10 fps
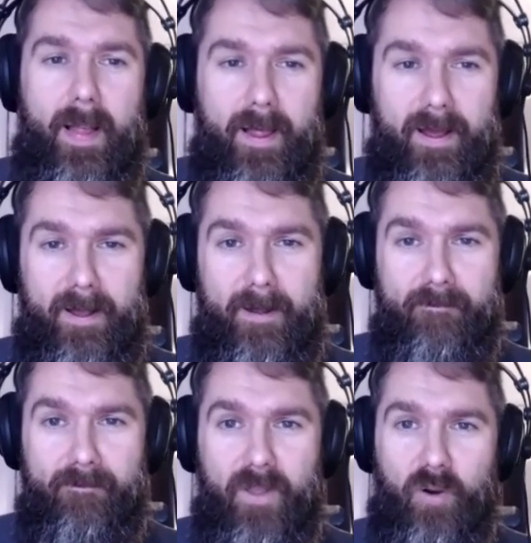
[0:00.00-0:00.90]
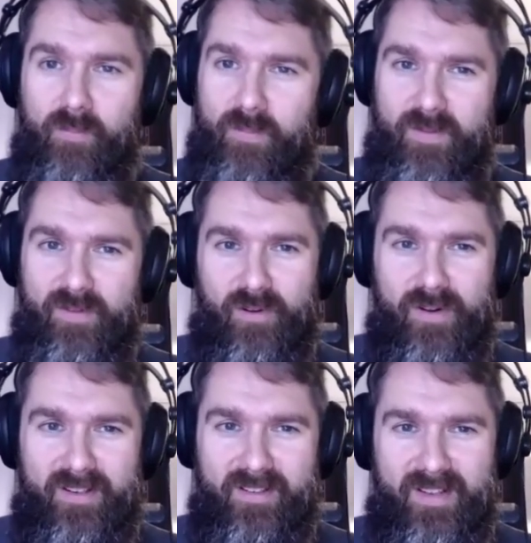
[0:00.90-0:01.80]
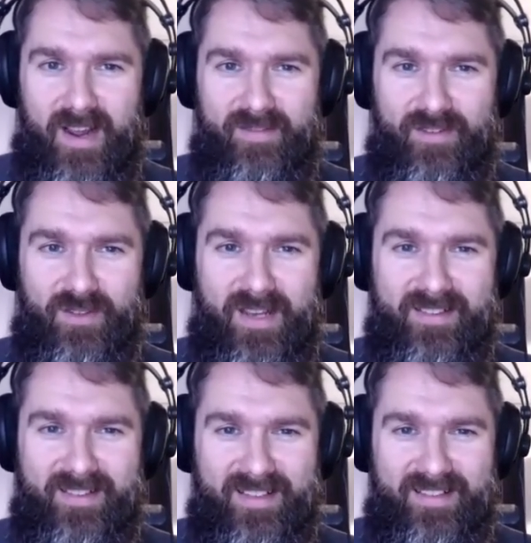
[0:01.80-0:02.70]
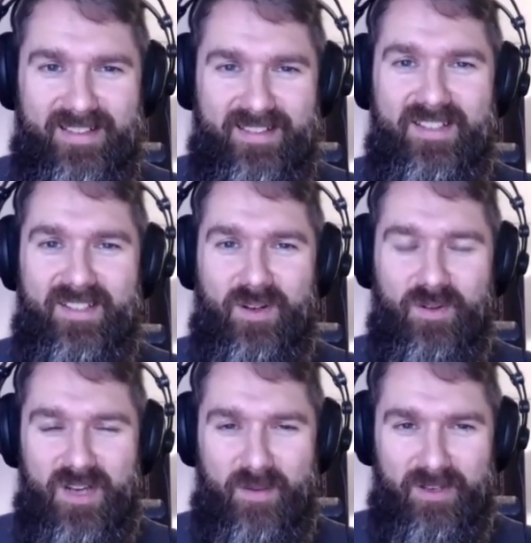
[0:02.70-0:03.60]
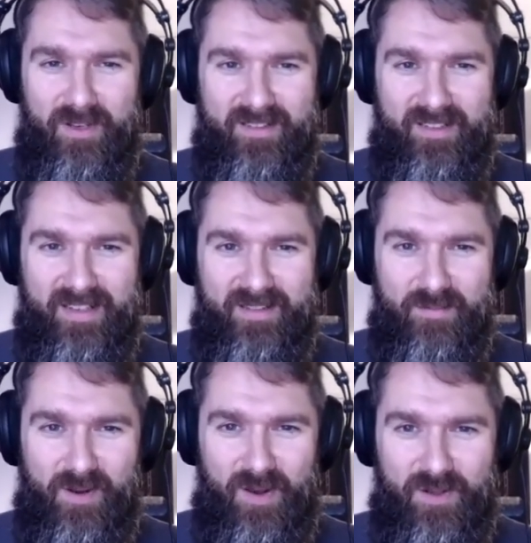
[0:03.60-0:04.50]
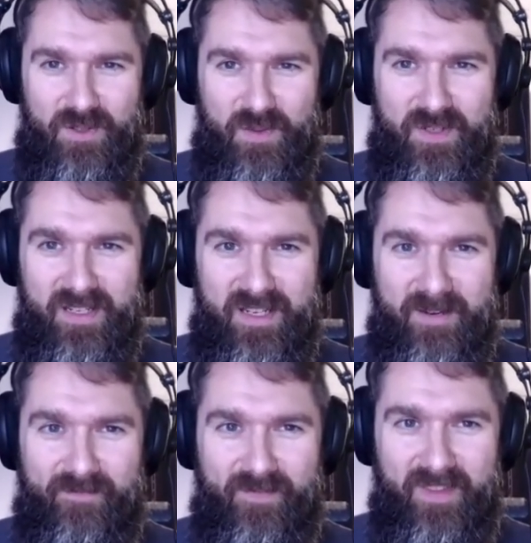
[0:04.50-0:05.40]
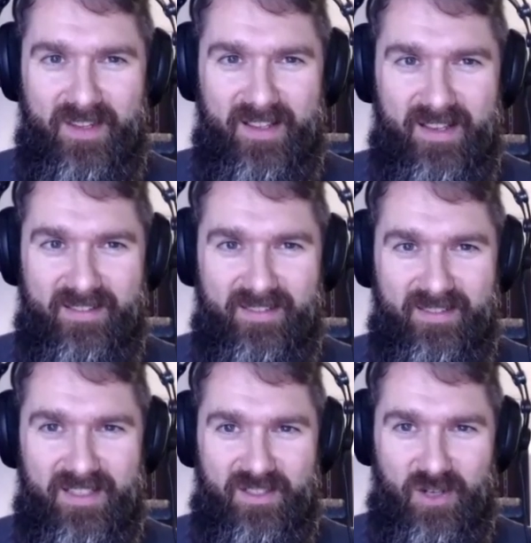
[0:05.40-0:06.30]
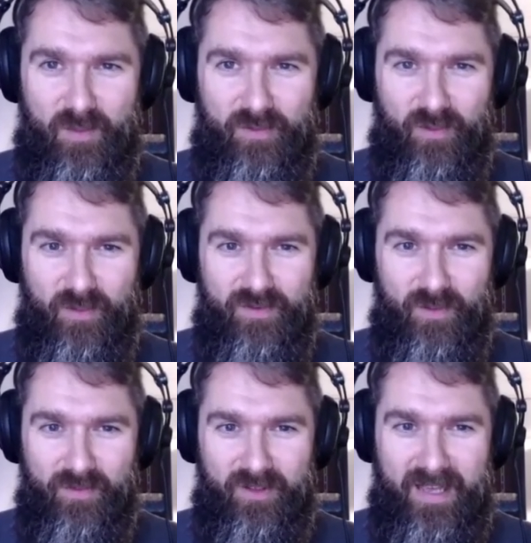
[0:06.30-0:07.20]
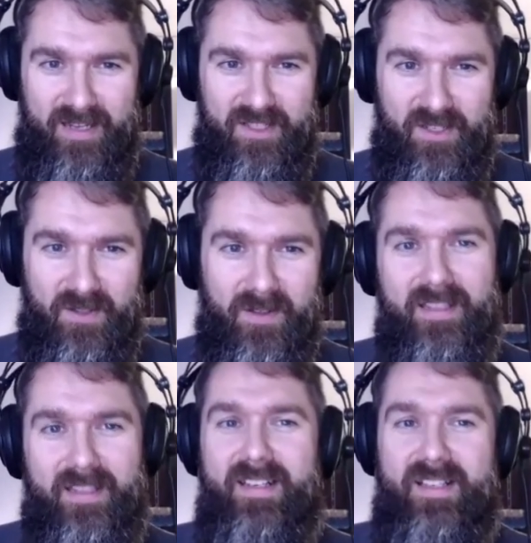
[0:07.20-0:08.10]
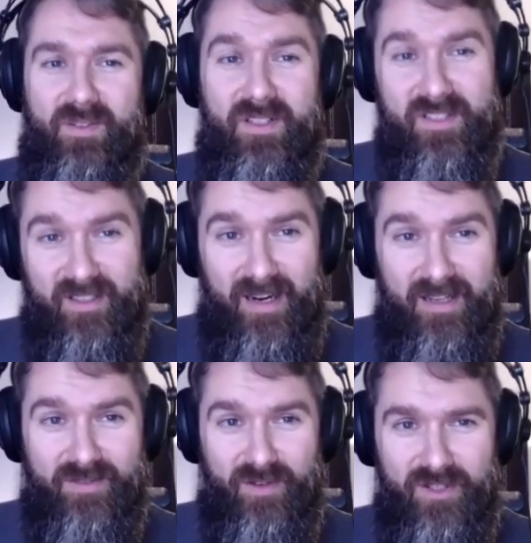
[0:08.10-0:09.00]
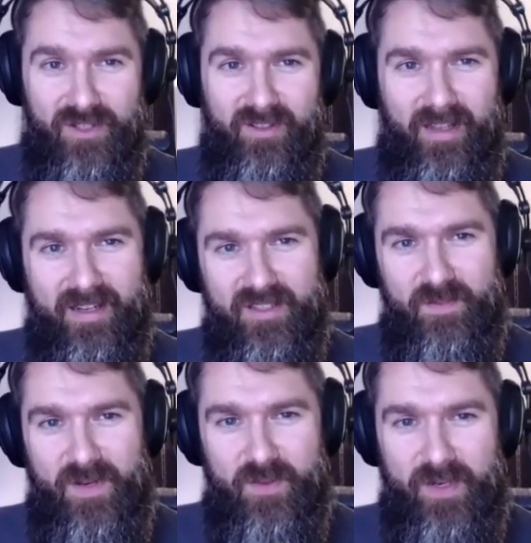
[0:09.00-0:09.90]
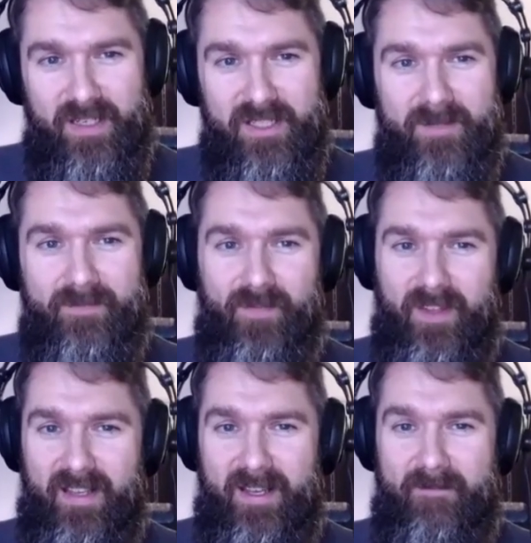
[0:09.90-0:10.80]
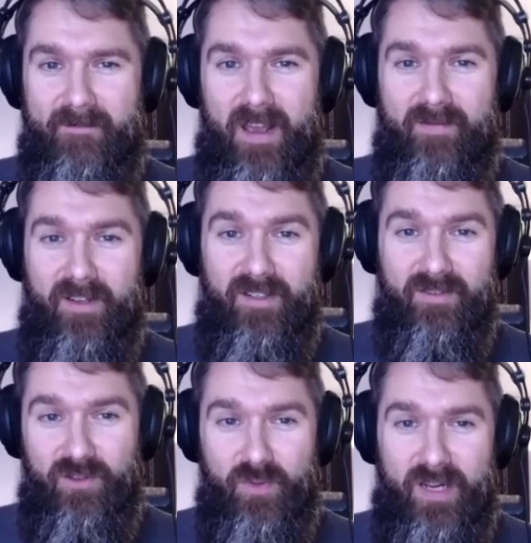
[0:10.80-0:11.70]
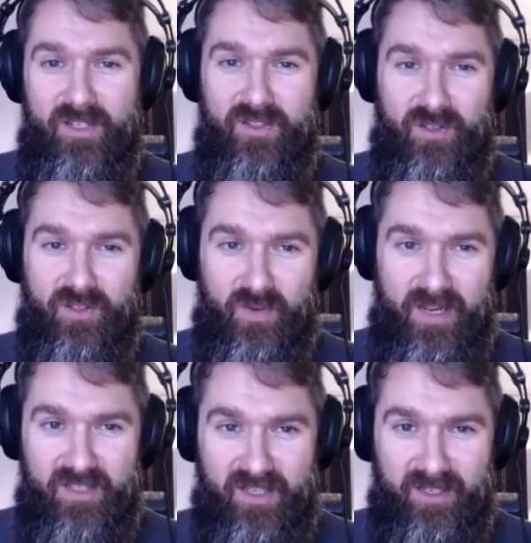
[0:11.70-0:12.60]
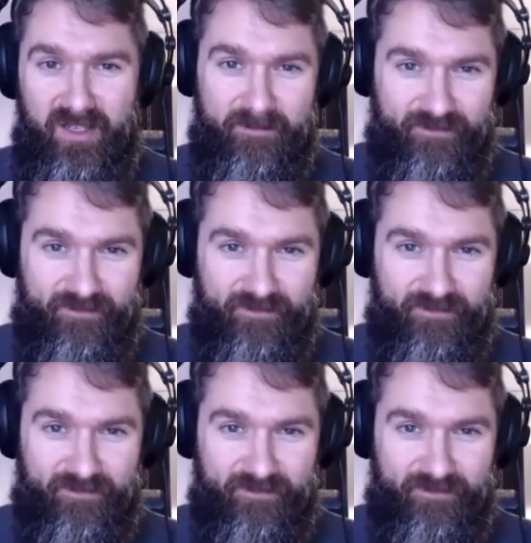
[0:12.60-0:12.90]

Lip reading: Before we dive into that, this is the code sample that belongs to this example from the client still. So this is the client function, HTTP triggered, and we do a start new async